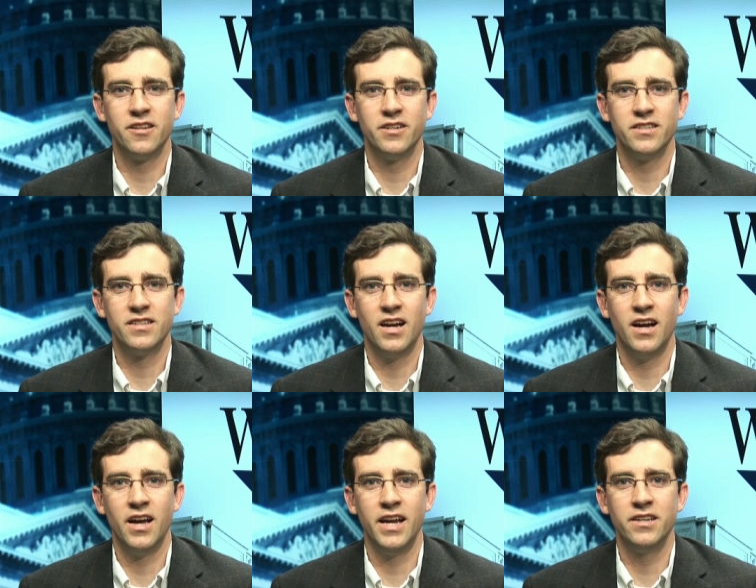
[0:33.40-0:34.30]
that are
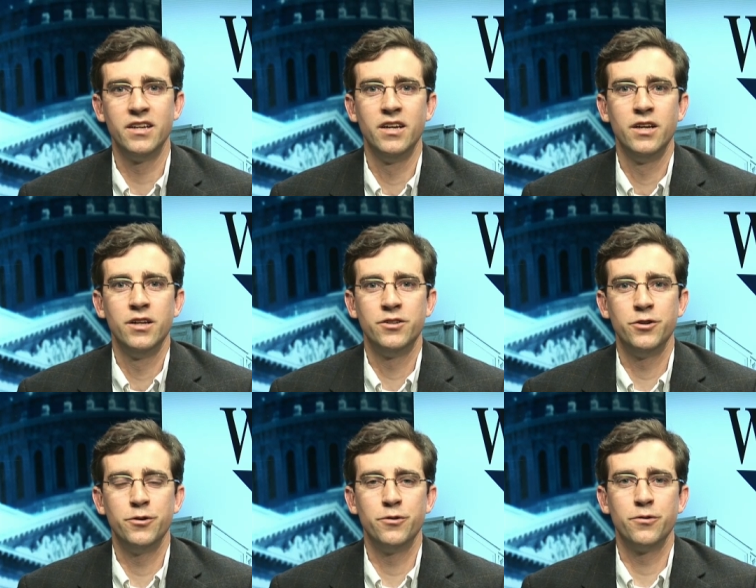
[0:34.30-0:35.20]
designed
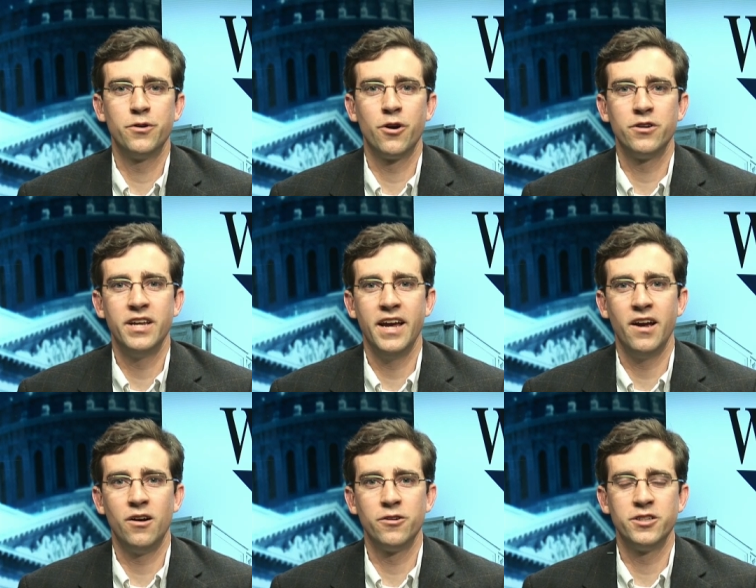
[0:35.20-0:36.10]
to
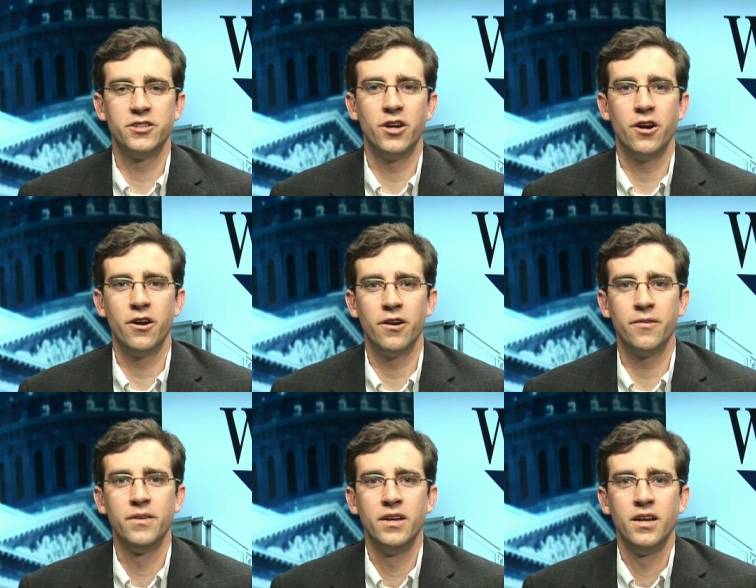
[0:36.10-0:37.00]
curtail or
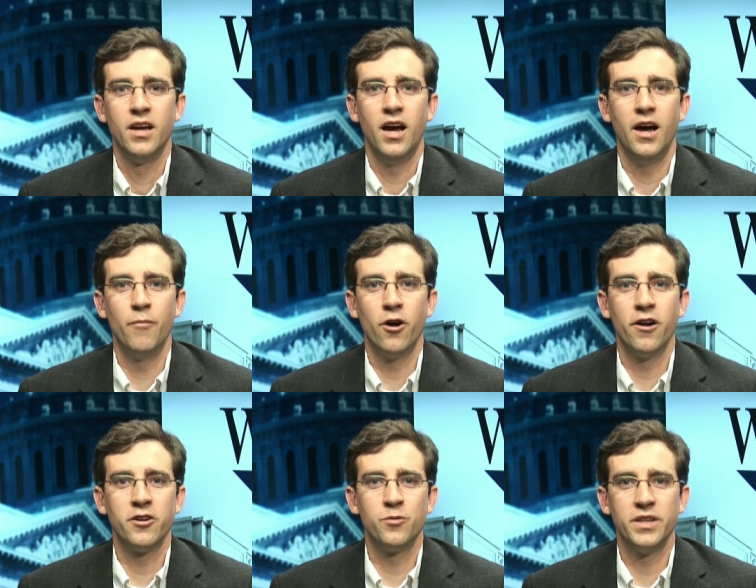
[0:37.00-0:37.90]
deter um,
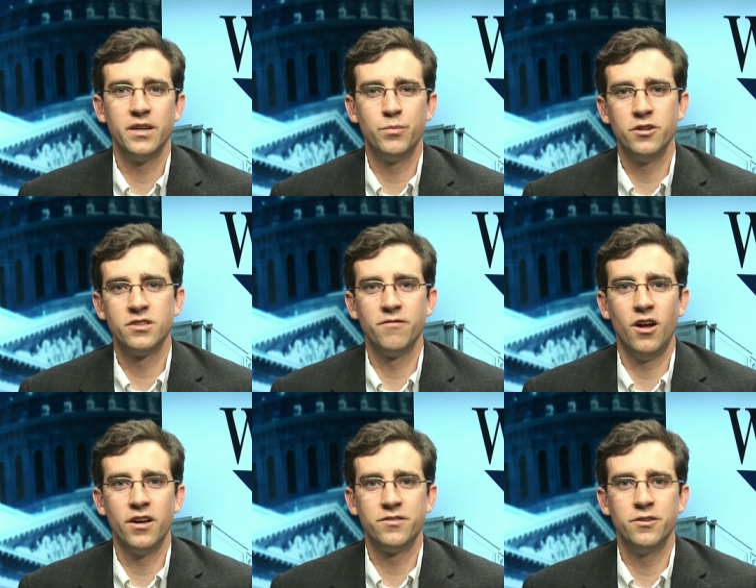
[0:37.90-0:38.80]
arguably abusive
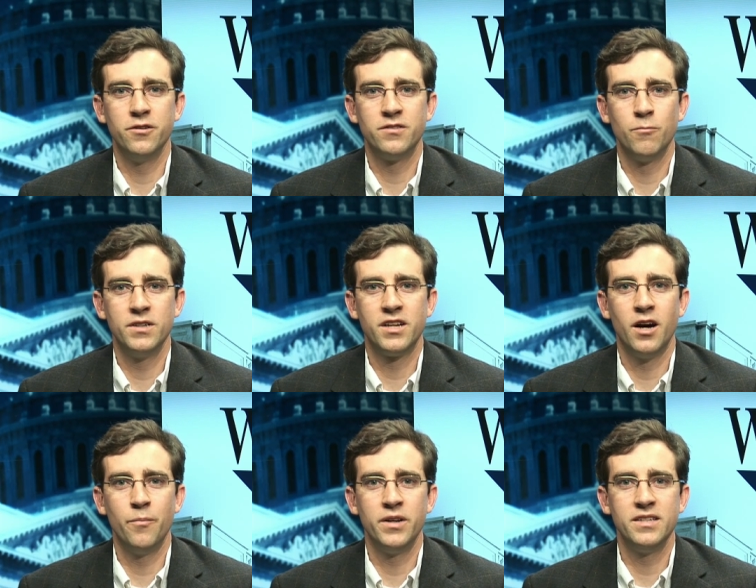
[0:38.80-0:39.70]
lawsuits in which
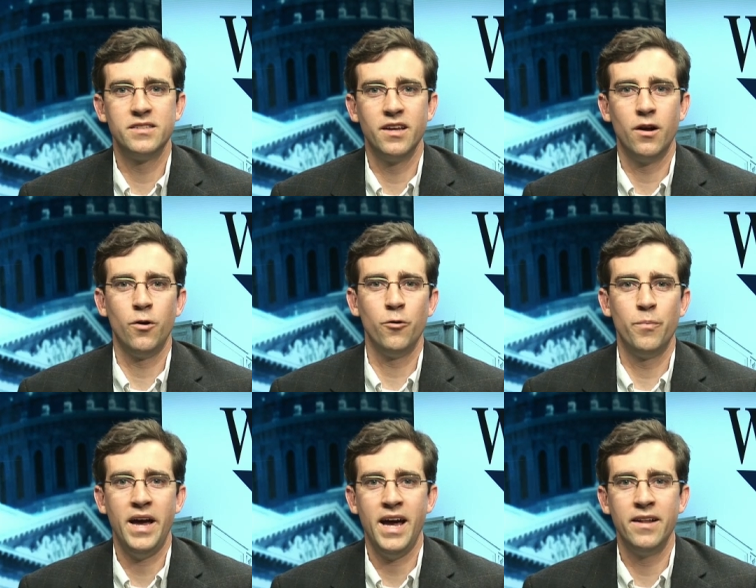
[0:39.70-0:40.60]
companies that hold
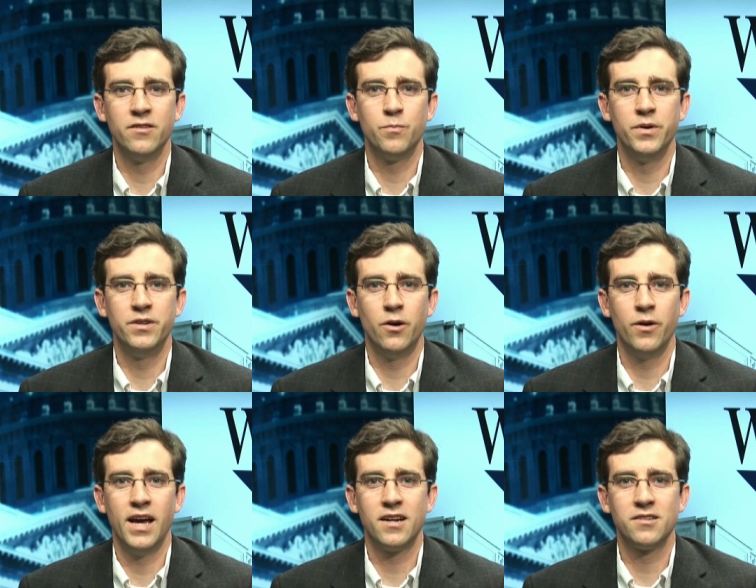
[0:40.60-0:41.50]
patents but
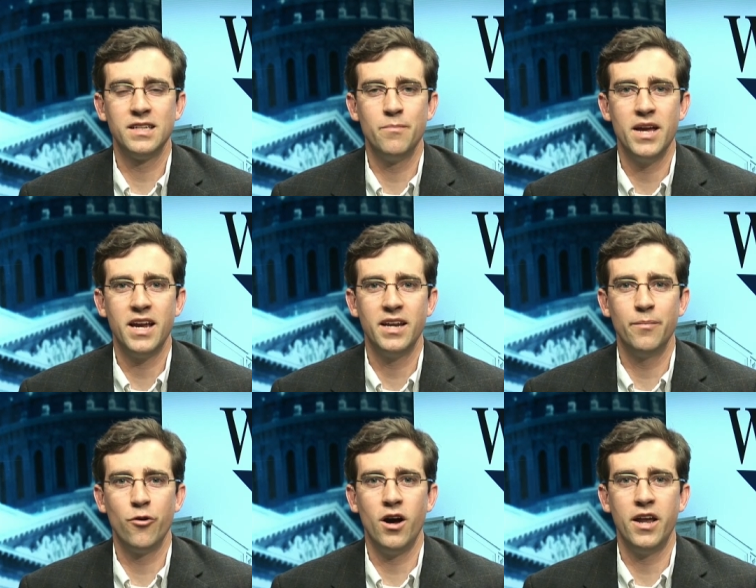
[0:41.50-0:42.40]
don't actually make any
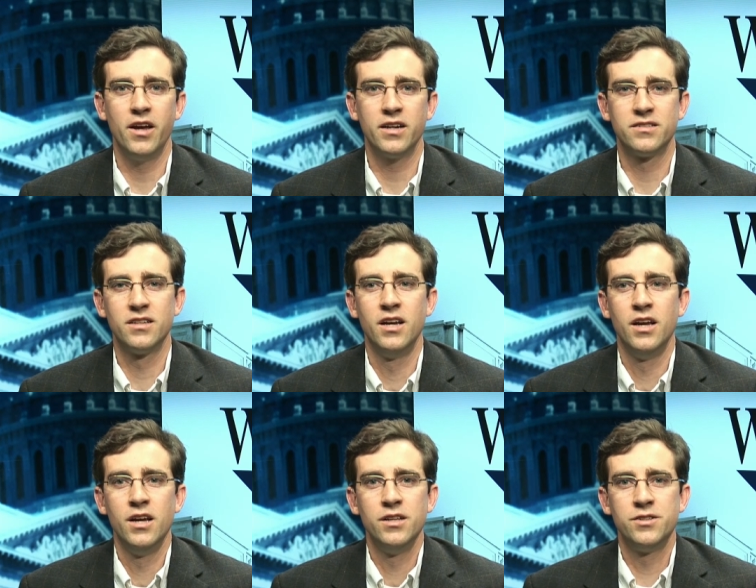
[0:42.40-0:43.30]
products
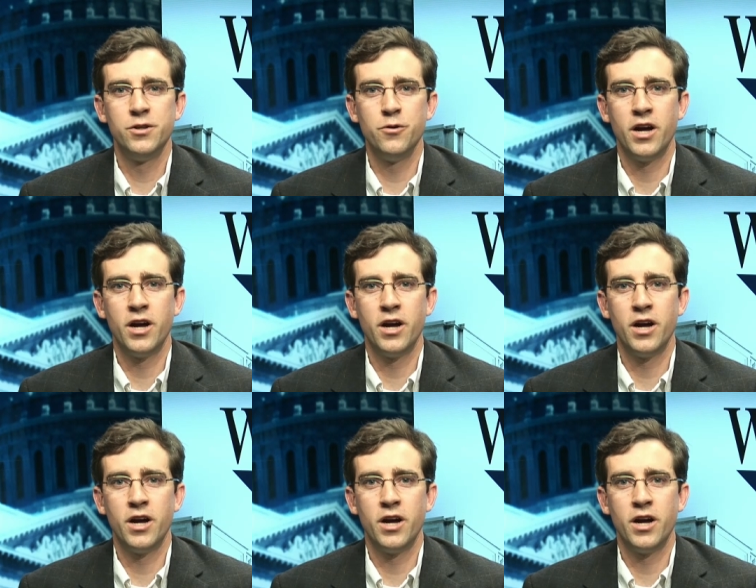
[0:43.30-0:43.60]
sue